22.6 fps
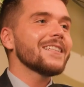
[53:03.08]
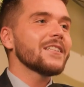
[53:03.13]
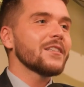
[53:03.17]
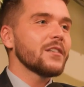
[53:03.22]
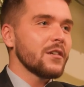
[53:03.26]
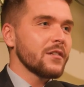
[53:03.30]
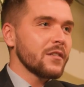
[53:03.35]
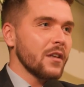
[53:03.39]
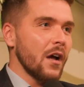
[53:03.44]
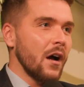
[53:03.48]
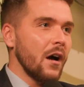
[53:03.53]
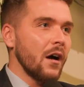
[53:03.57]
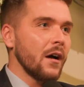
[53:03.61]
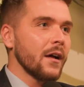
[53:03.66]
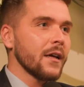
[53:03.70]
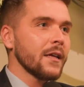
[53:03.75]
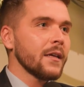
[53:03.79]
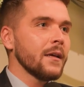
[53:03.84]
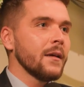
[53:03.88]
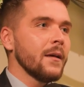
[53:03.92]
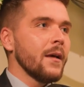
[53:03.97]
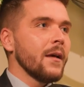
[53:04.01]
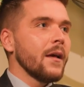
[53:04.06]
isn't as
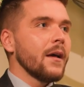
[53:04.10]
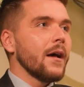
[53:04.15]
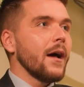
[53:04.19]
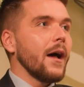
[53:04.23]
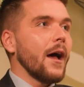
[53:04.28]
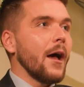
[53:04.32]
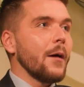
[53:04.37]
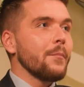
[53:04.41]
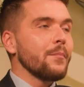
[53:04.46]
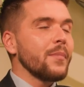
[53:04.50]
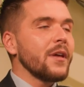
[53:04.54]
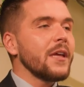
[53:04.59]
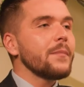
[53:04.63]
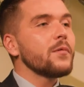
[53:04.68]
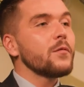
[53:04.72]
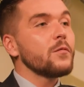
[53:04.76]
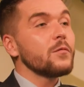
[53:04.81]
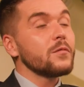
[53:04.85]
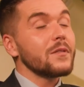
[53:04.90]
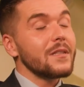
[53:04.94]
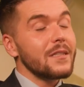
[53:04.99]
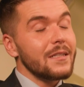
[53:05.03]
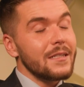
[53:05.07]
high. And
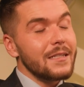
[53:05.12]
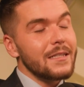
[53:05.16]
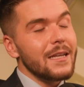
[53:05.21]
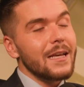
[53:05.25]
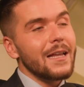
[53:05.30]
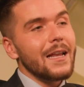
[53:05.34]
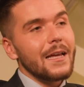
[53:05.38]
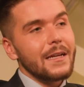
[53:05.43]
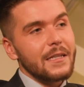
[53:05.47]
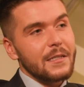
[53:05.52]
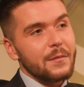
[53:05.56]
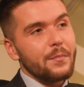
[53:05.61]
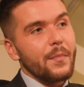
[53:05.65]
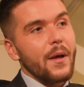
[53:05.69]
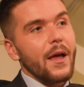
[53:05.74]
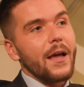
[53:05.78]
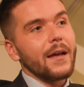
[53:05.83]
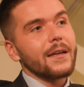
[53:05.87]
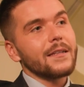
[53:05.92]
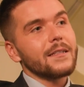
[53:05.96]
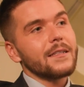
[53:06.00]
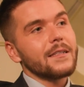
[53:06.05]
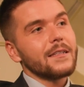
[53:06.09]
people still
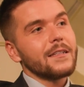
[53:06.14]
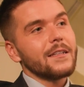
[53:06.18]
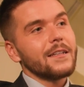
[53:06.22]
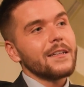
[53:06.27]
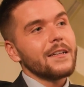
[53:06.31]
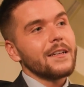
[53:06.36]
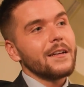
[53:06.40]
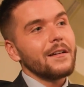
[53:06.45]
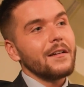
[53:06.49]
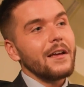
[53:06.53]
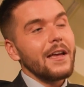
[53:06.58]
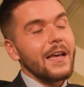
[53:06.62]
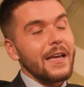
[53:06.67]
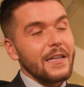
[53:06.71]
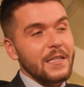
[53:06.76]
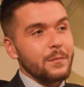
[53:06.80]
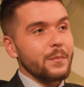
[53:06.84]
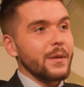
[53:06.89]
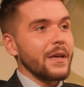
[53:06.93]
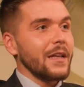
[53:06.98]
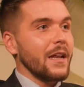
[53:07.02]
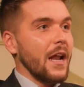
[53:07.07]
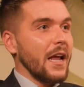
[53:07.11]
expect it
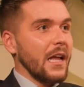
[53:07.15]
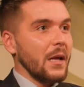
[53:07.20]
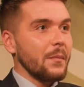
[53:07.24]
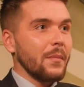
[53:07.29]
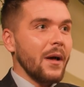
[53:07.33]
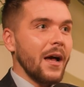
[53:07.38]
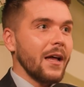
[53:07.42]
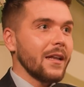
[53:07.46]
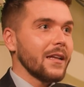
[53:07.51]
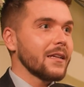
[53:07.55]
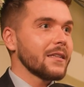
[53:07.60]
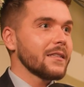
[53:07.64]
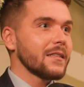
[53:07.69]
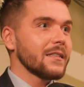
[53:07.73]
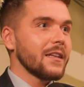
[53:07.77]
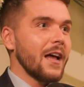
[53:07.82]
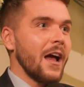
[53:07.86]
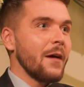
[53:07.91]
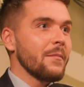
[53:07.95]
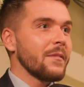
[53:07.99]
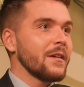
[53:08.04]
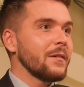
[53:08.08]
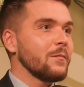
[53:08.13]
to be like a
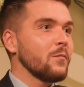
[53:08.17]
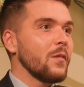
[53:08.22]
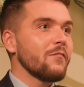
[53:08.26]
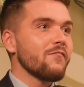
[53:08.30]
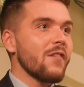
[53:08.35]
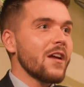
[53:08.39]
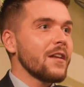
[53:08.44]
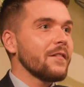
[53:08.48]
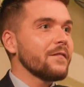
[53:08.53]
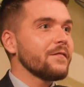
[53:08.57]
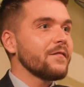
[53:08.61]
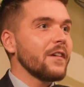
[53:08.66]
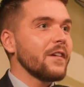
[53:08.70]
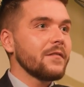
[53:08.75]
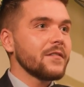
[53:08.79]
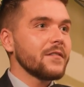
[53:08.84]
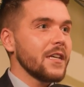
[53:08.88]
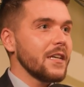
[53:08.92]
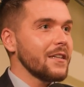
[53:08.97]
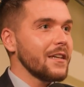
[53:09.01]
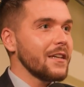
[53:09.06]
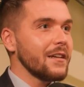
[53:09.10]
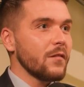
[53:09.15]
palace. I mean, we rent
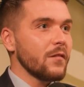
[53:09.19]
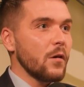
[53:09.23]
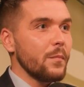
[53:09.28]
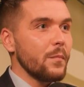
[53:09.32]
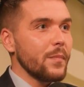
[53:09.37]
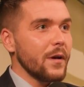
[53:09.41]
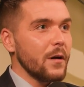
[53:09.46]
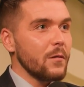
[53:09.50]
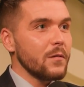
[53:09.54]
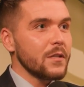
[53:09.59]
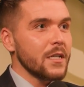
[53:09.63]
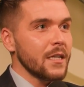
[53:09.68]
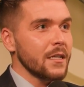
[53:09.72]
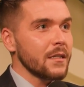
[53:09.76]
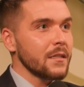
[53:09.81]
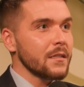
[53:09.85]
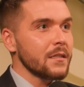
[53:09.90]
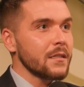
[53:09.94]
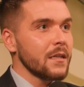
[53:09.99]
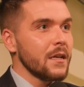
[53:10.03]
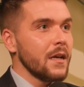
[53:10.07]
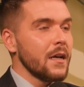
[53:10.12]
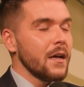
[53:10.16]
15-year-old
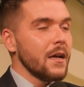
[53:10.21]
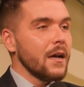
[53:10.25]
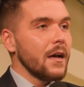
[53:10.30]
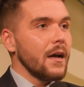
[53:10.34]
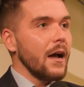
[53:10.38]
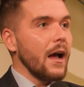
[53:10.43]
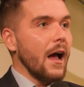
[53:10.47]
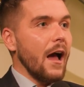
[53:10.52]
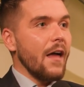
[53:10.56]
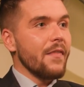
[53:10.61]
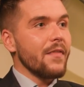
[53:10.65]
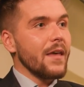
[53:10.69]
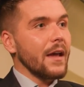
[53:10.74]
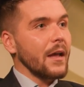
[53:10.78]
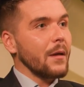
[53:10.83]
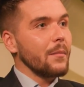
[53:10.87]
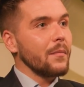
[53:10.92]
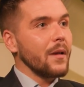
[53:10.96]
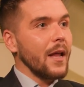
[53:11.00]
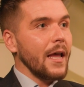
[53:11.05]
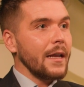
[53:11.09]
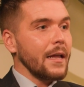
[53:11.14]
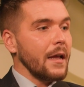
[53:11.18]
buildings and they're
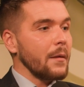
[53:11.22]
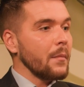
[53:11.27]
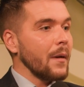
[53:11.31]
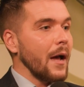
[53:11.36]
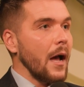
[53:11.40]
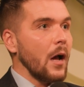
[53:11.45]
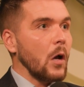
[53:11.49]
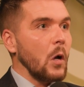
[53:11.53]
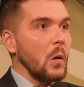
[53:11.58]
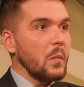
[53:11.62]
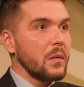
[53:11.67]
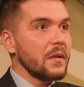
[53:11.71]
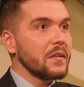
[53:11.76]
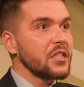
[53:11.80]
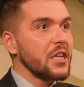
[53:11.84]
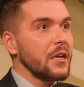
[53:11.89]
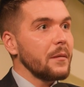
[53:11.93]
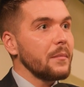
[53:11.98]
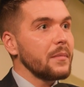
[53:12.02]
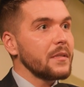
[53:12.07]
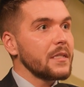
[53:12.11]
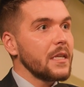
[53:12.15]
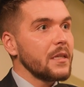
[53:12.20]
complaining about a couple of
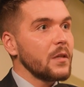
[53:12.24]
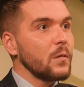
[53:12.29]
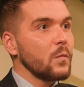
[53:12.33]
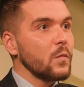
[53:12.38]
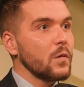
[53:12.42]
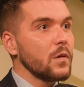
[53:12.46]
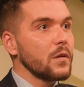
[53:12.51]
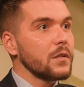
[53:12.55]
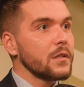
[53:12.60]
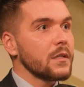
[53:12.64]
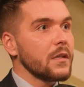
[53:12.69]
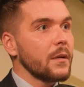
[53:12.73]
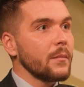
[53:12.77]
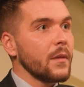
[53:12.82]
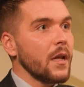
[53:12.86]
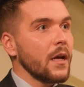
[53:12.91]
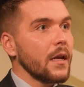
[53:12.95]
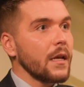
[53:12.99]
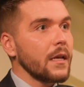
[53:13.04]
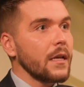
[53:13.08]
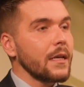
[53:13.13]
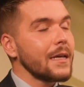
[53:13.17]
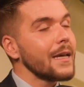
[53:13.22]
chips in the wood. And I'm
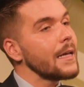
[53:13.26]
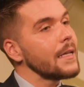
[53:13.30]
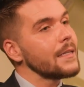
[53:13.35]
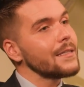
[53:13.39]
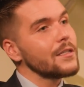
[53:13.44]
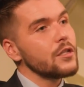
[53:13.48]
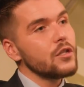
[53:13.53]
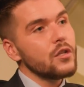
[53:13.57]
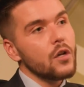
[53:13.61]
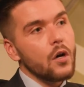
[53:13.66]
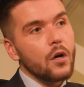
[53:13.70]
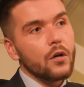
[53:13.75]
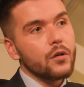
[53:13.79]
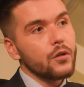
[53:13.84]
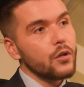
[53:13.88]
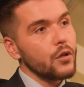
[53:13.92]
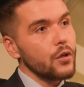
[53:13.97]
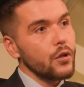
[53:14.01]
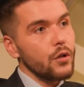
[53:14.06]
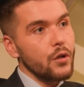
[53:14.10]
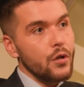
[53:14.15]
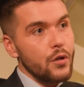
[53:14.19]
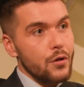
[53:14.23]
like, it's not
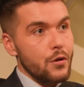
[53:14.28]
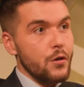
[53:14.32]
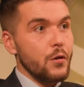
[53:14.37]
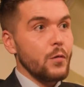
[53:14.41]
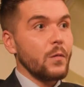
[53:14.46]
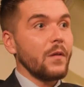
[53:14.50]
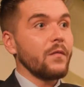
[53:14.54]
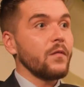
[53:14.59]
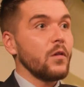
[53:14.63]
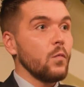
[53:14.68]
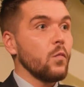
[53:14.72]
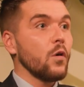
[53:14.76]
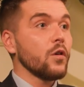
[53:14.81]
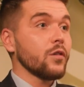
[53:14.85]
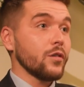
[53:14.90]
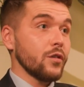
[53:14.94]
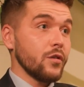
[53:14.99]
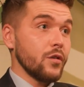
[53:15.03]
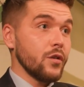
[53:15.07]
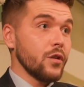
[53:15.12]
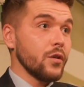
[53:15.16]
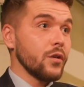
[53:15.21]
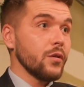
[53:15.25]
new. If you
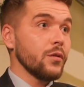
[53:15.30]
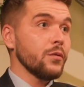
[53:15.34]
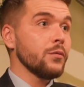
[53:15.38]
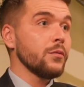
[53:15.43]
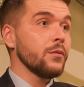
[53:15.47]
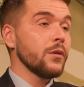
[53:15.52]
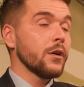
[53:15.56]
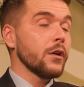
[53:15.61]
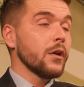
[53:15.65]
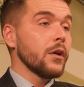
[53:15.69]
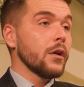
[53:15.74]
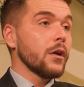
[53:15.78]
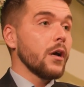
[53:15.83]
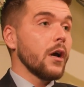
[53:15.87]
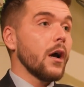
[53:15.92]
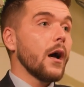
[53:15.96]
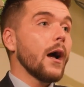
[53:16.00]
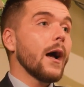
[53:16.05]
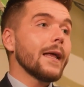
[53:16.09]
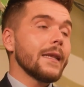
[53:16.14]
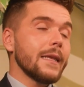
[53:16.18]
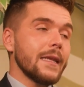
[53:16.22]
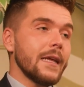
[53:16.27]
want new...
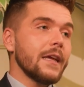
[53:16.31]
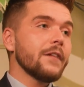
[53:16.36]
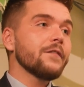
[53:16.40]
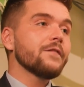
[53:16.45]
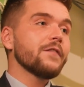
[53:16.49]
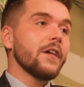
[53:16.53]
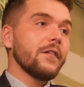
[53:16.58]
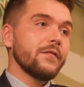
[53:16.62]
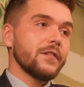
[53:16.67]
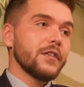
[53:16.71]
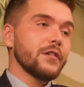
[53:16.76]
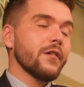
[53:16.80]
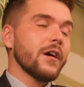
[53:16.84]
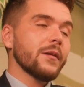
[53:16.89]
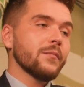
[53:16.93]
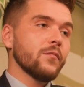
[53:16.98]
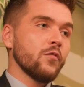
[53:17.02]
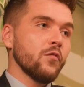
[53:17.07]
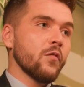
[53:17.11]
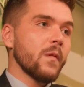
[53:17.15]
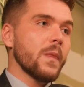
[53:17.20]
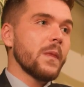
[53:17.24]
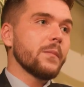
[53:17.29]
I need 50
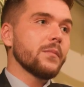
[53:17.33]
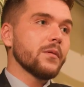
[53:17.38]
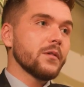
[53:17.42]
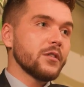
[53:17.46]
grand more on the